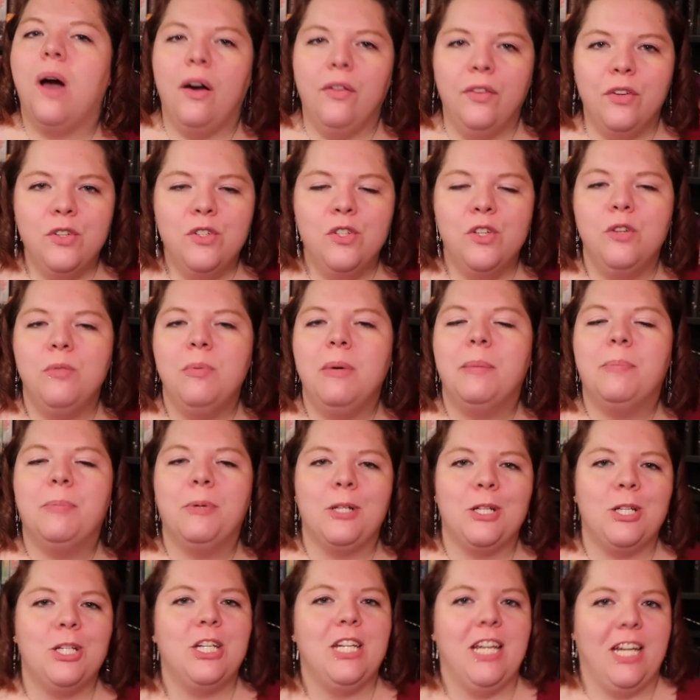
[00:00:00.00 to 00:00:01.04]
AuthorTube
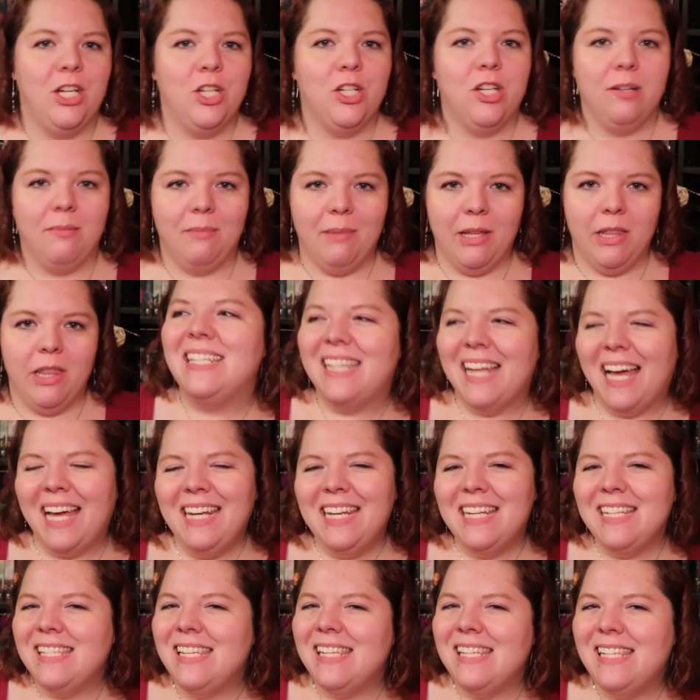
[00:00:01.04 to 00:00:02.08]
Appreciation Month. Not
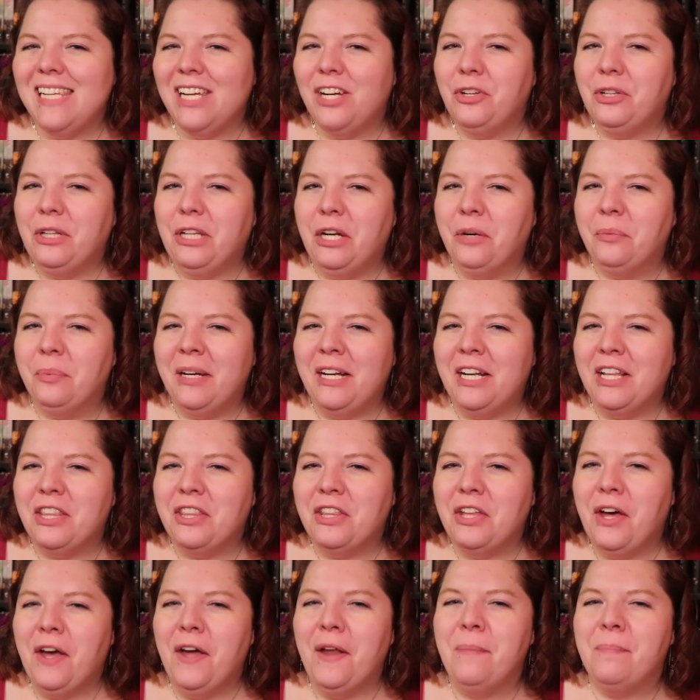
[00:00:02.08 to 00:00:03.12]
necessarily a
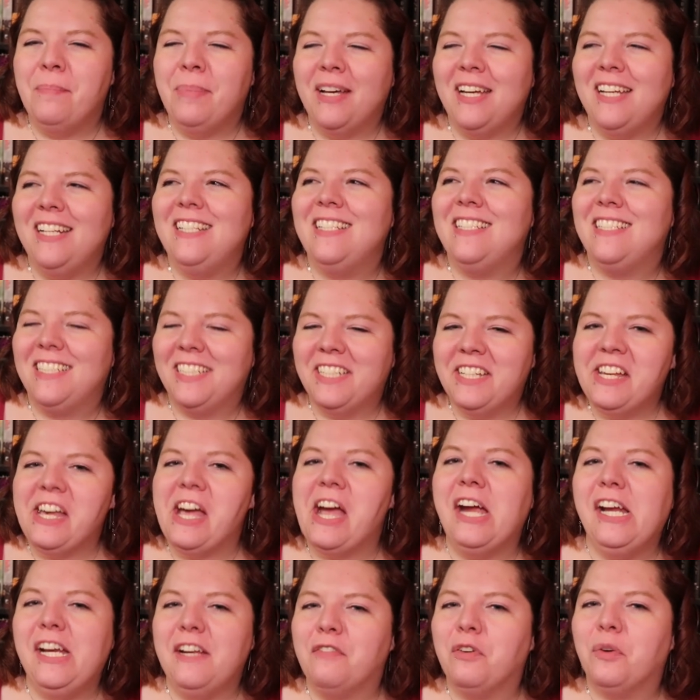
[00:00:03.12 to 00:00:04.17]
readathon but
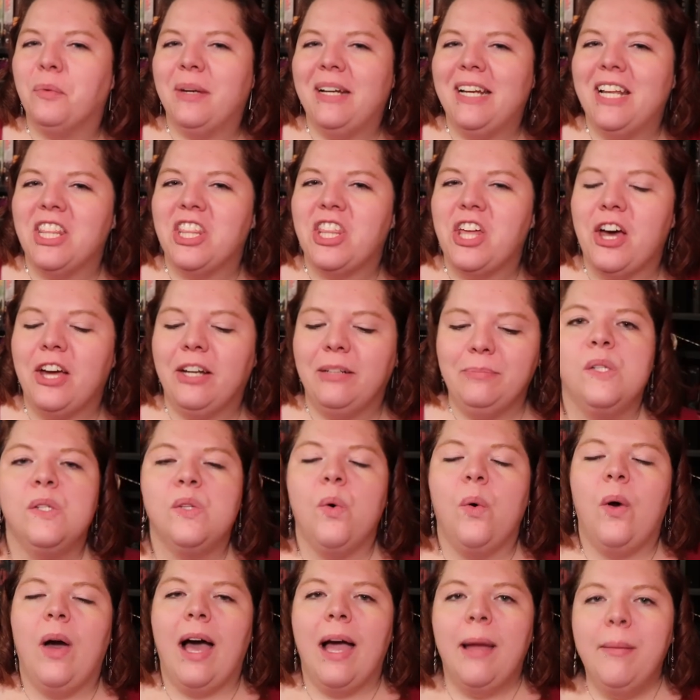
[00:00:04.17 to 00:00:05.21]
kind of a readathon.
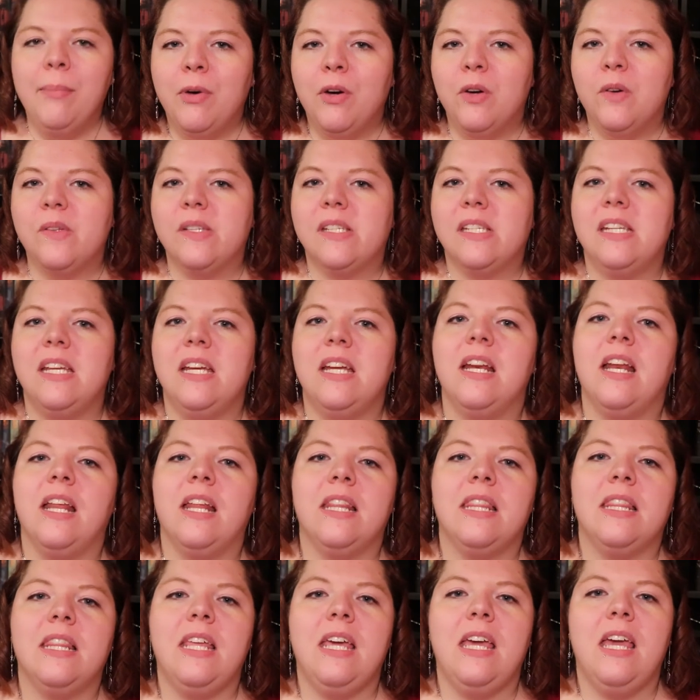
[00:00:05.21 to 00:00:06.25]
So I'm hosting
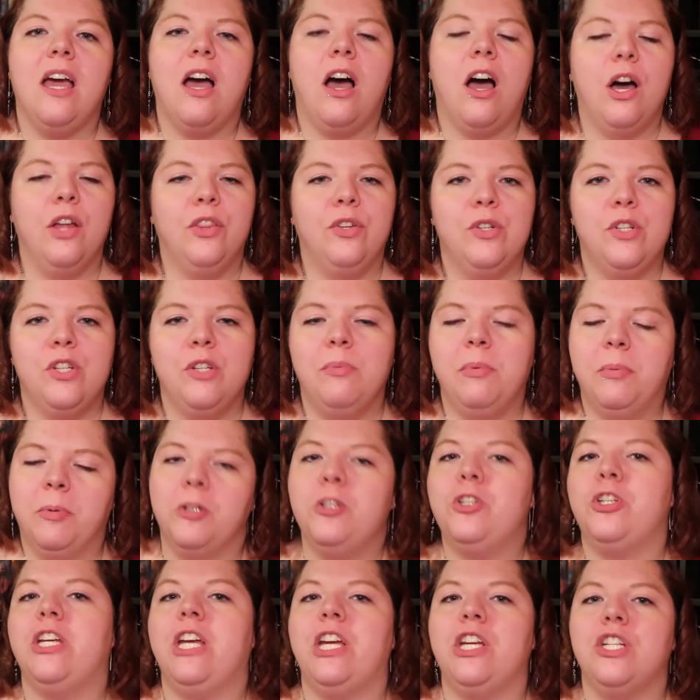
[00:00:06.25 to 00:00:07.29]
the AuthorTube
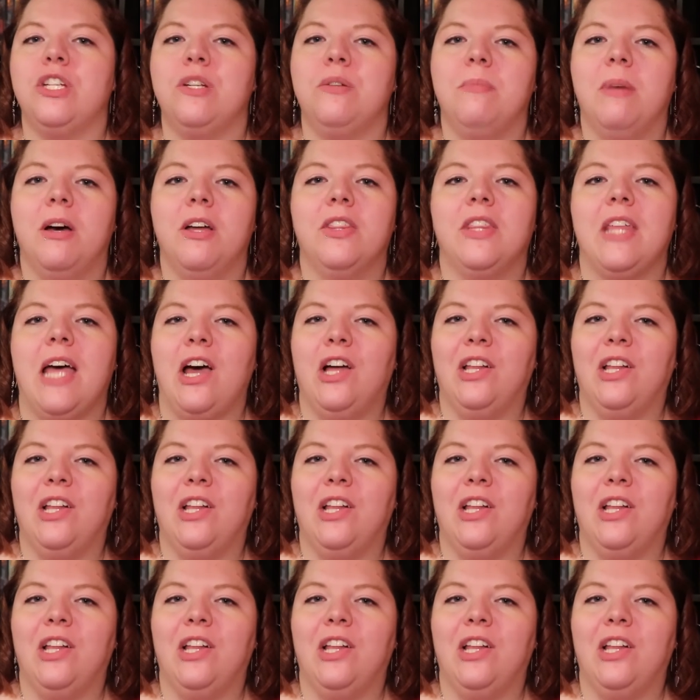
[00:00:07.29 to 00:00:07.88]
Appreciation Month.